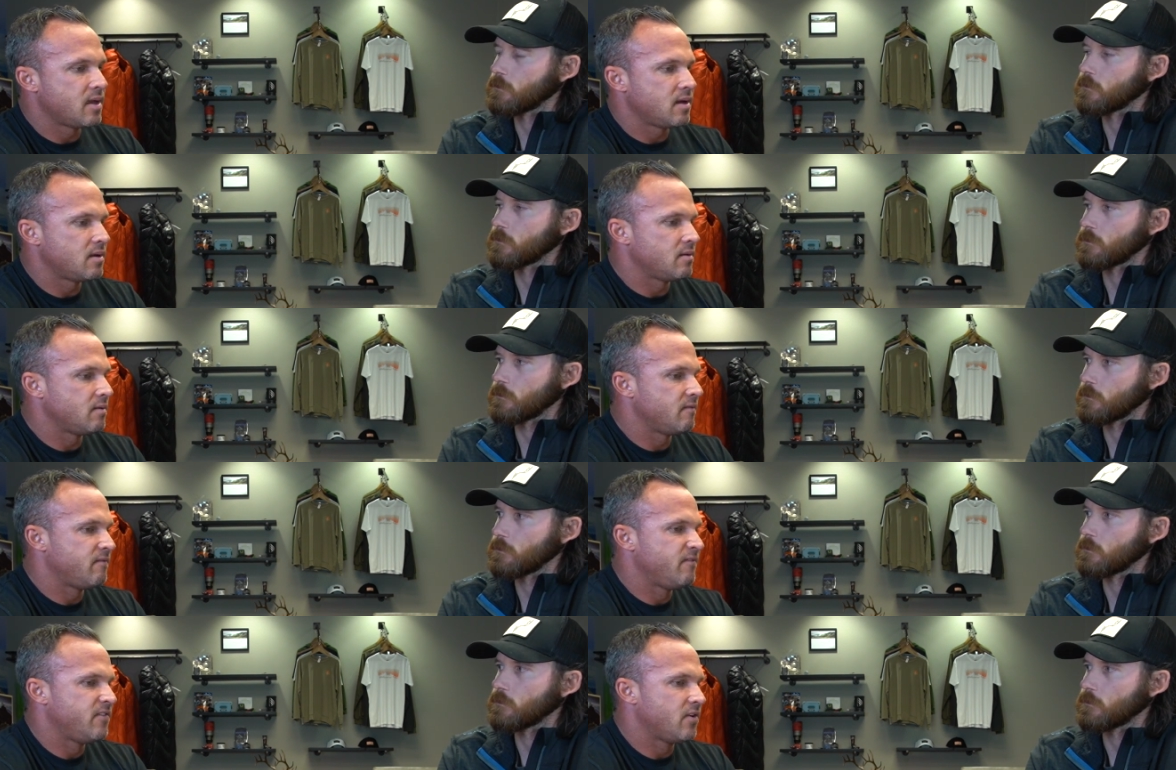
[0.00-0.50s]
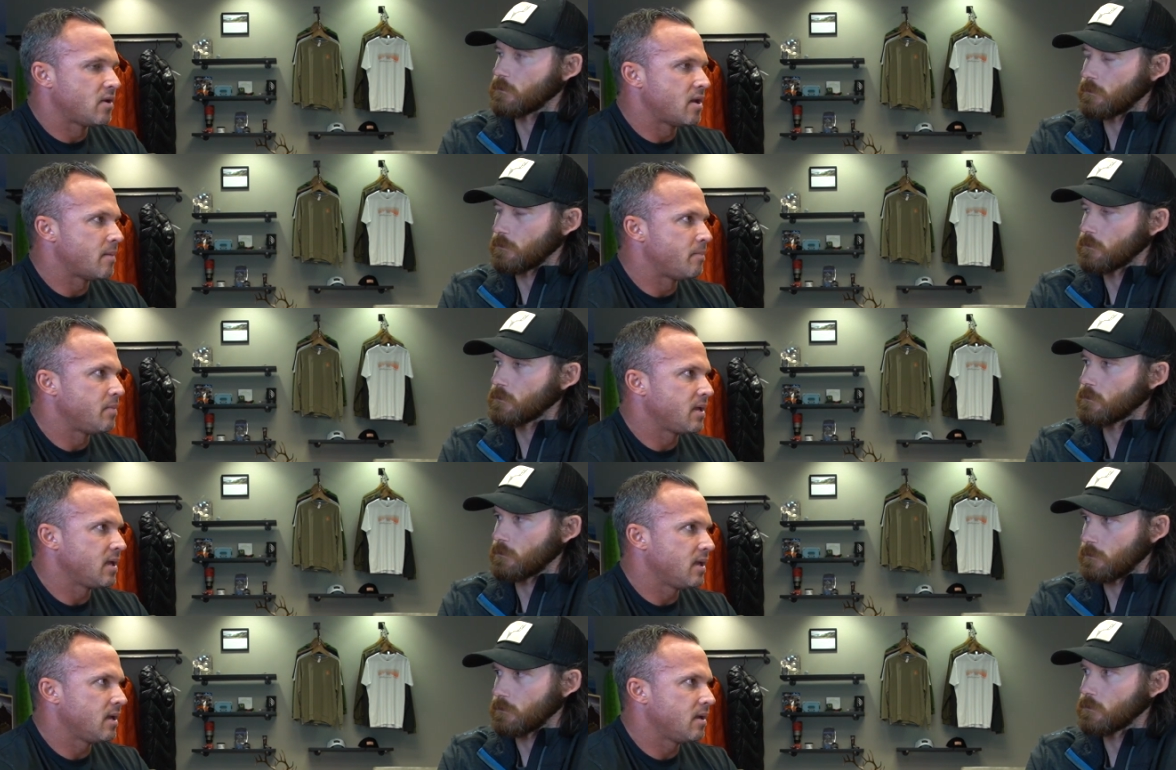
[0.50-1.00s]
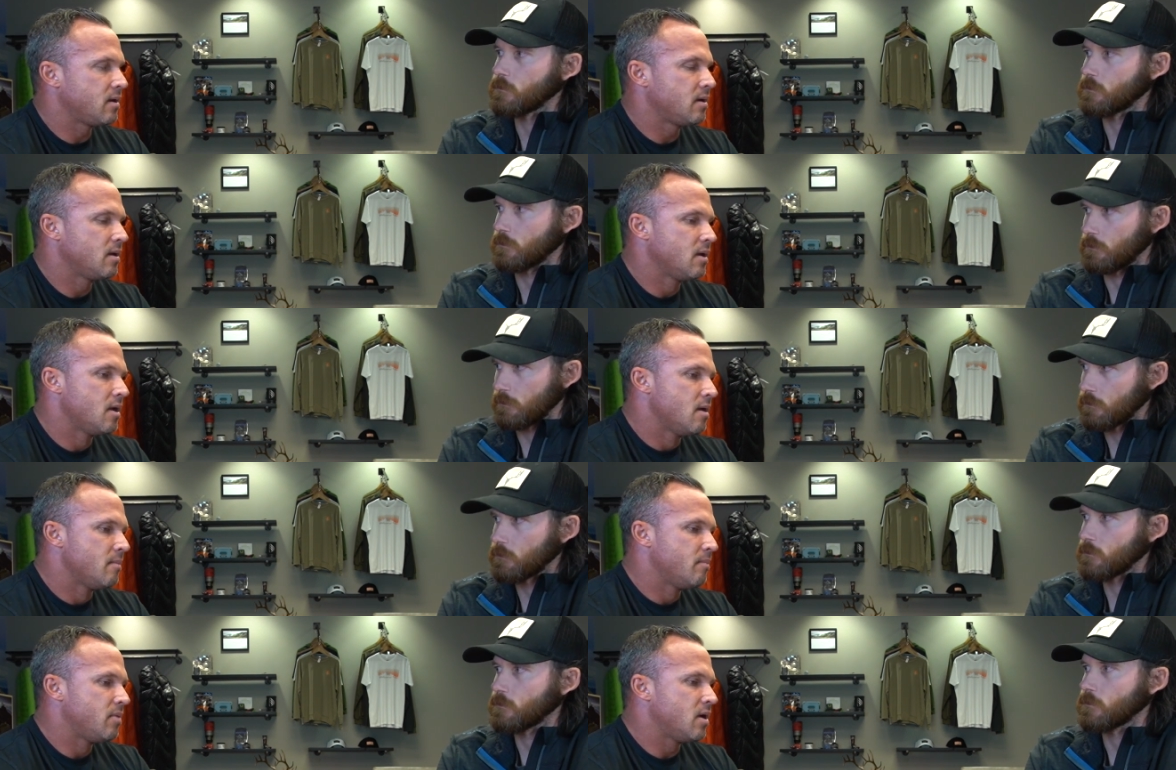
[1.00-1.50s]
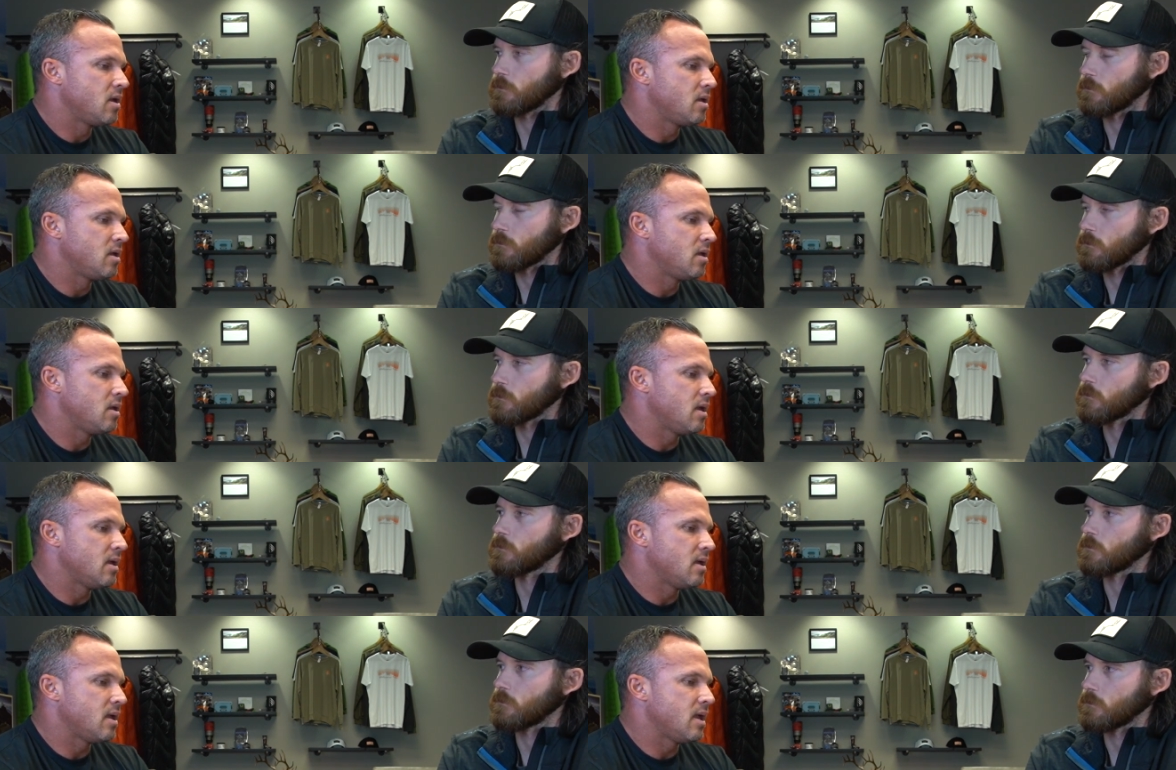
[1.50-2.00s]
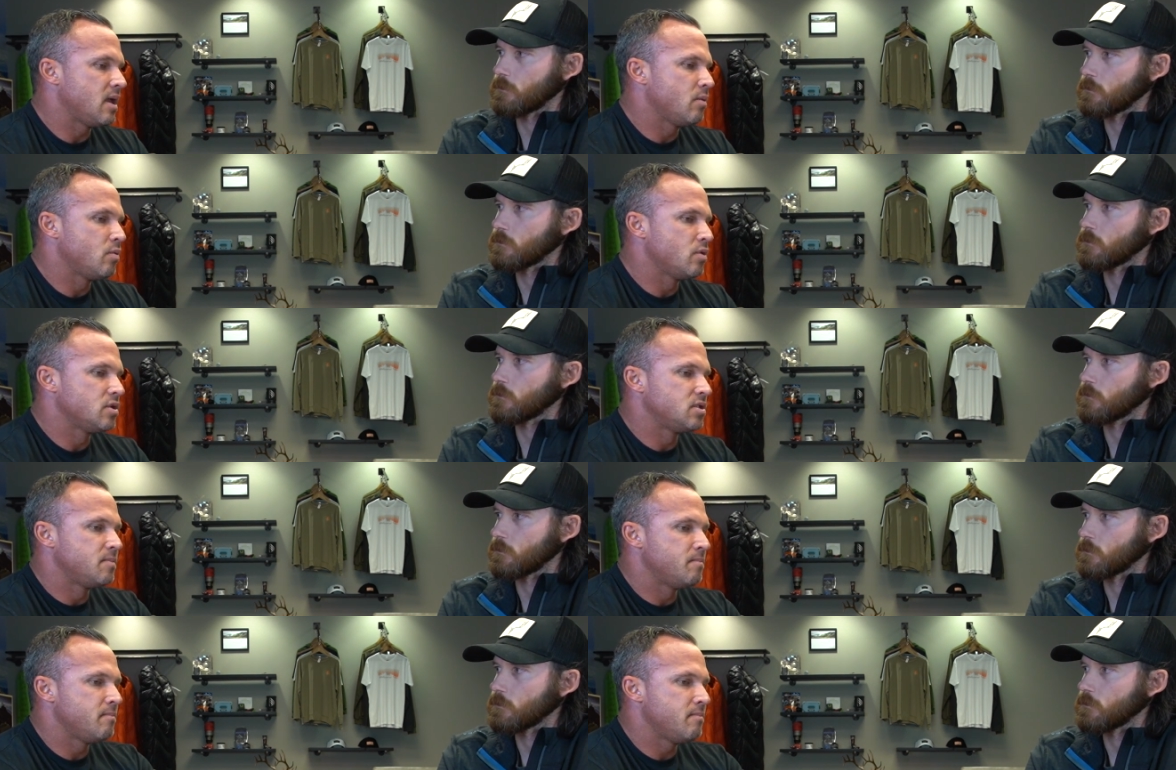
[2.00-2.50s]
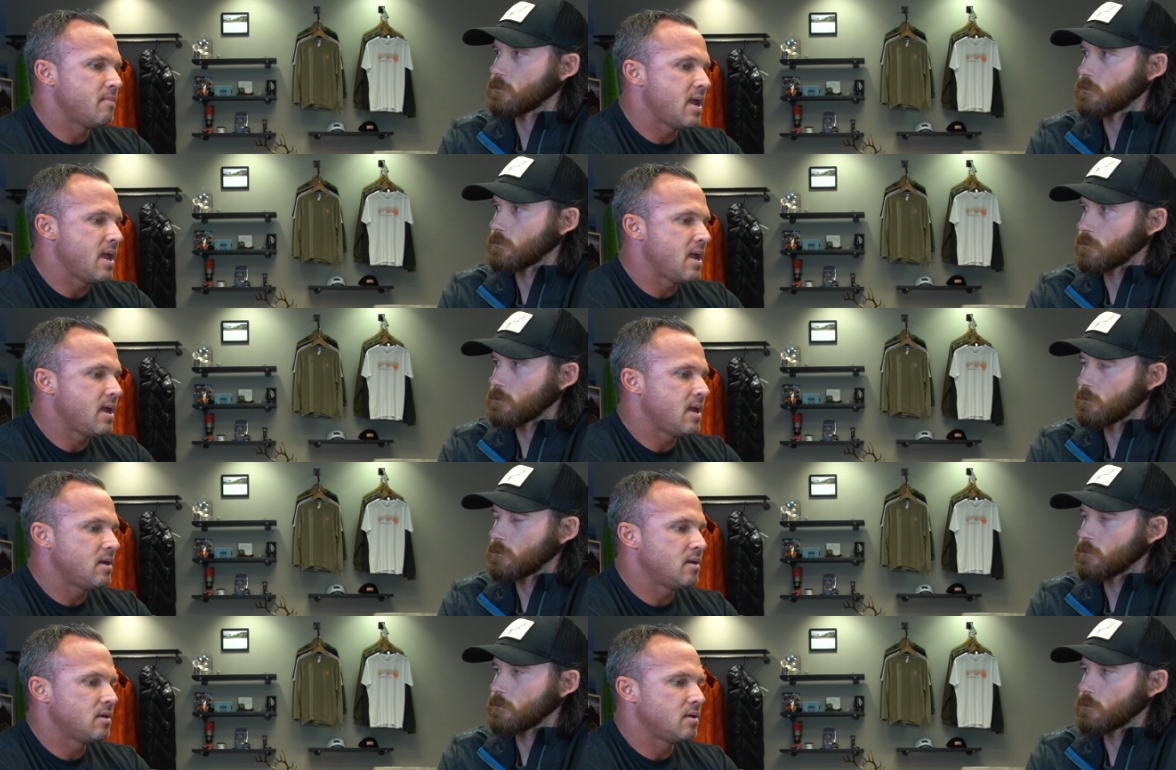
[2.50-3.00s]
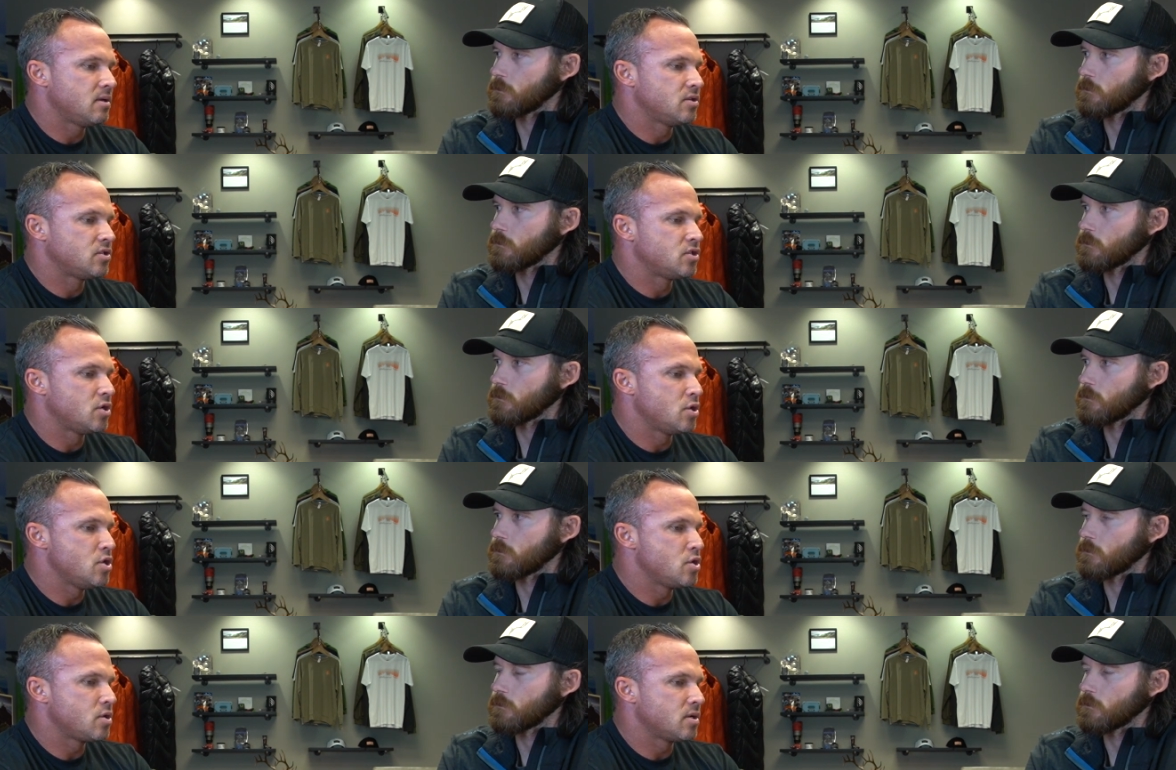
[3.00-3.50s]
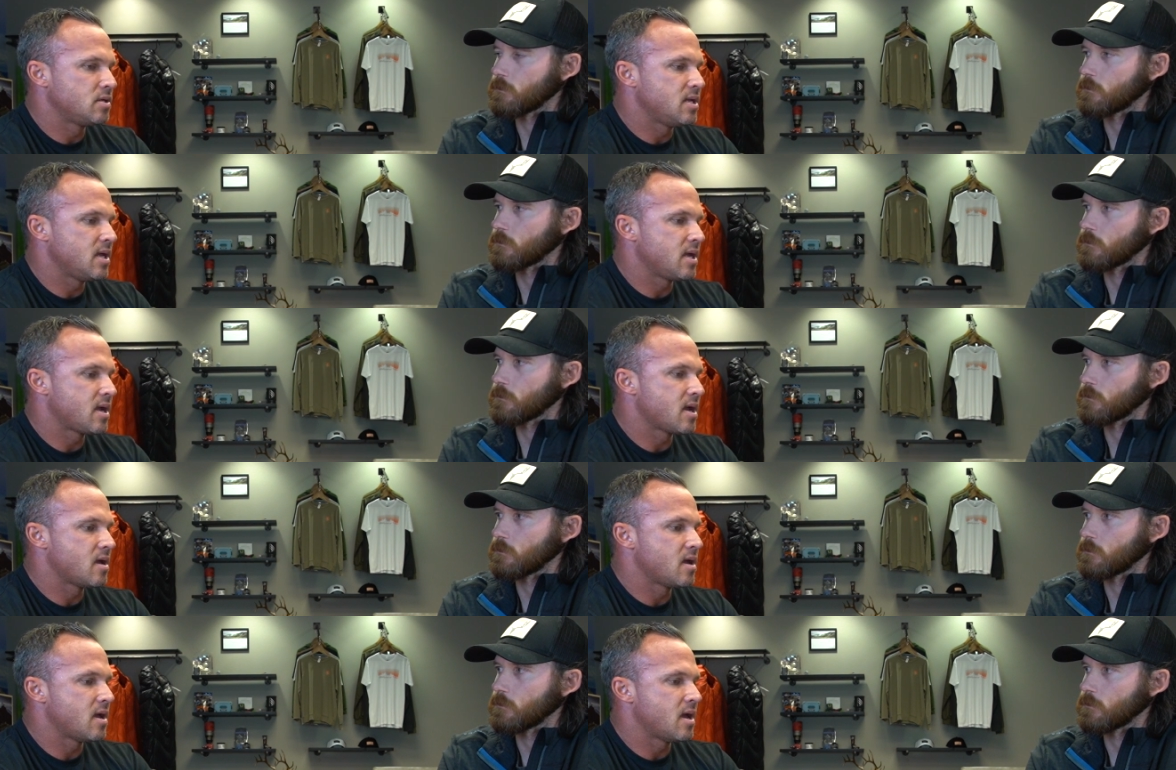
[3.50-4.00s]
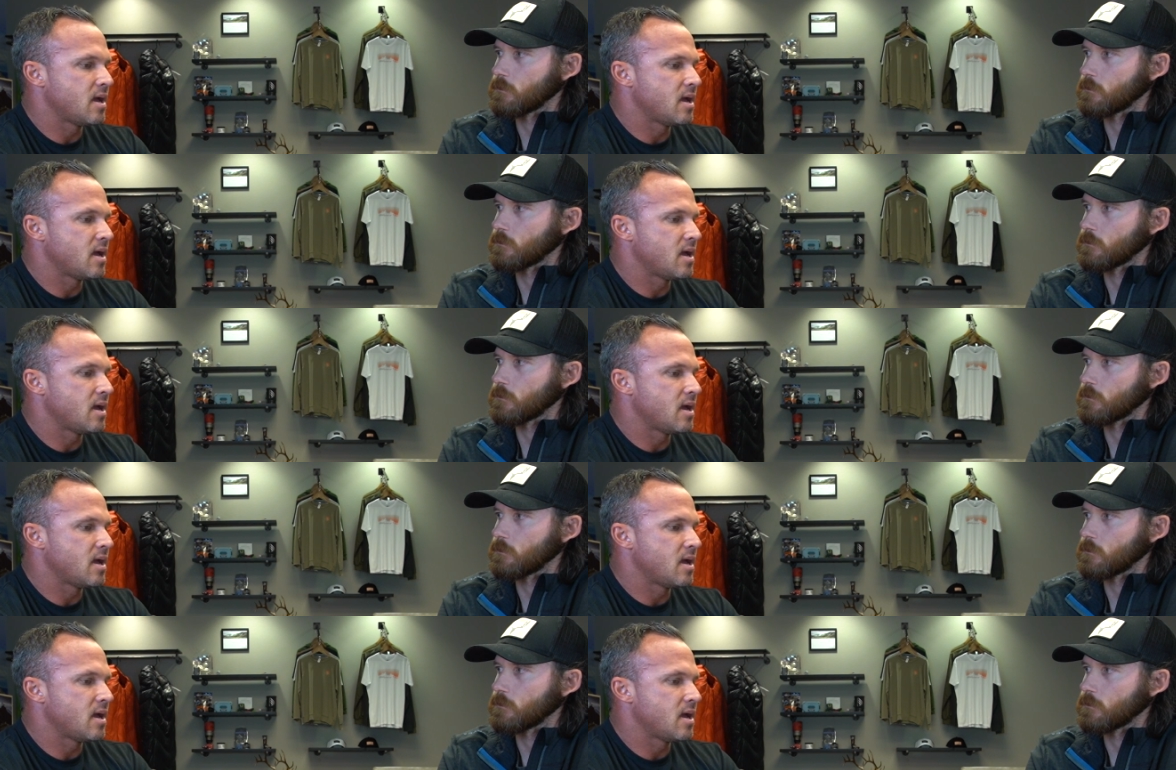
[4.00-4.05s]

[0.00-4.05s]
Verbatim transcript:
Speaker 1: then fill it up again. But it, it was made so you could take a,